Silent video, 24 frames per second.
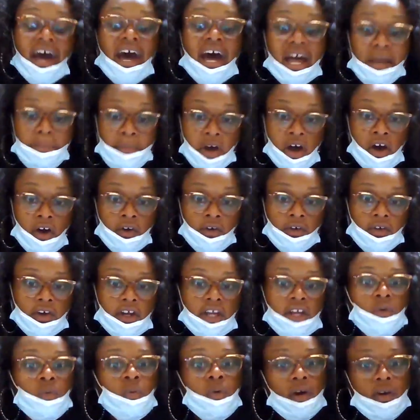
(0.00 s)
I'm
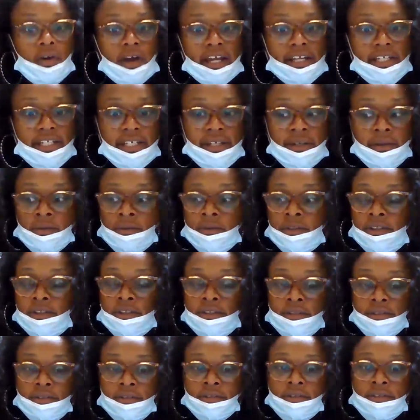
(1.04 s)
hungry. What do I do?
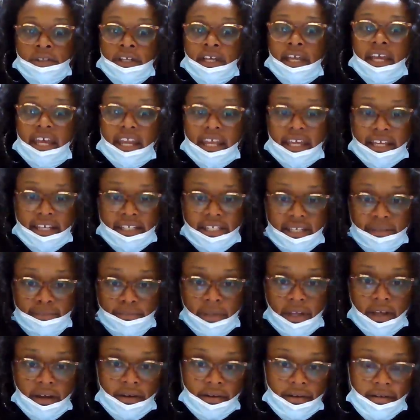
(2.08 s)
Can I get some
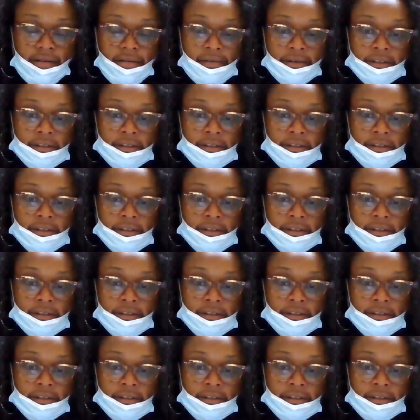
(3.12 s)
milk?